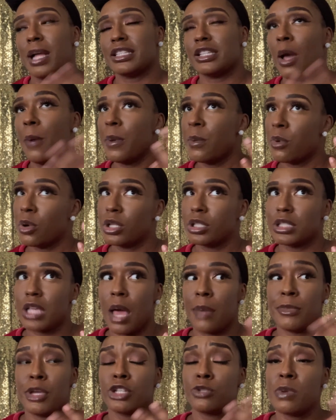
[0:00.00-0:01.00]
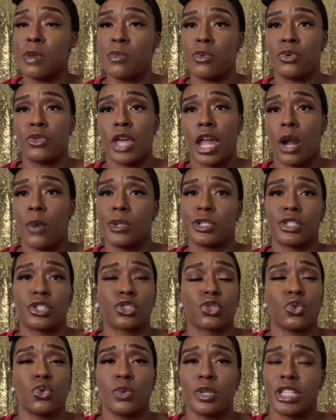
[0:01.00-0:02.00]
people all the time, there's people that I went to
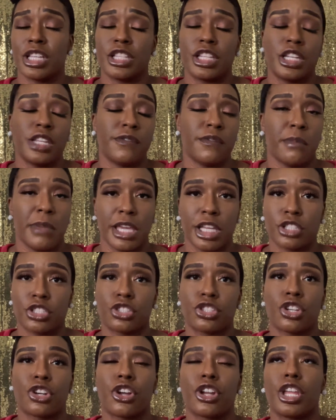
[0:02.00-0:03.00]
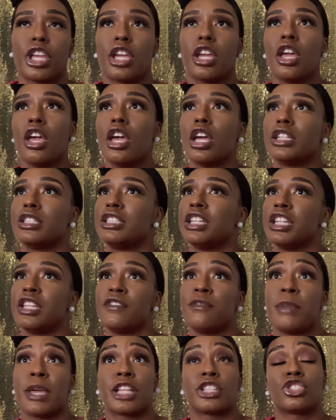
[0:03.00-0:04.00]
school with that didn't even make it to 30, didn't
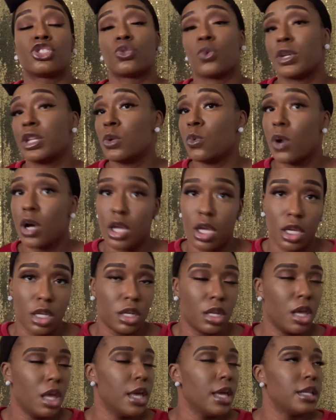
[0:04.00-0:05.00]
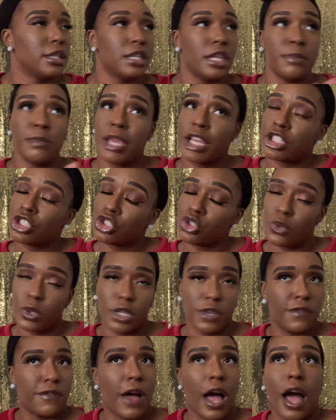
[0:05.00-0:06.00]
even make it to 21, didn't make it to
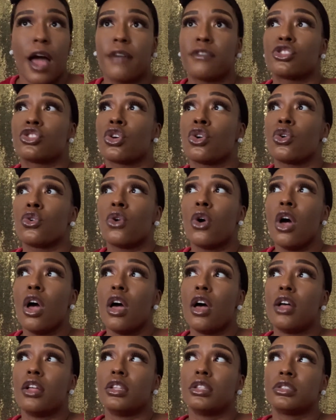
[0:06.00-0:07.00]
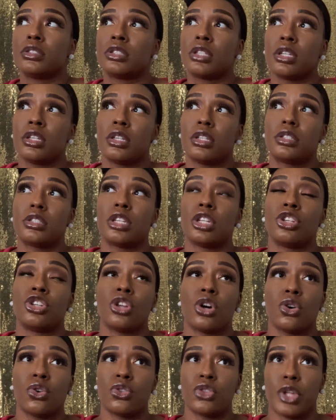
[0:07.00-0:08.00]
25. So to
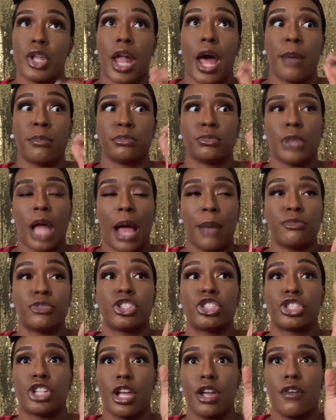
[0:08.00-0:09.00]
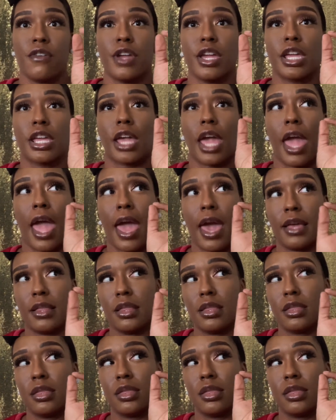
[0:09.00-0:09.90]
know that I'm staring at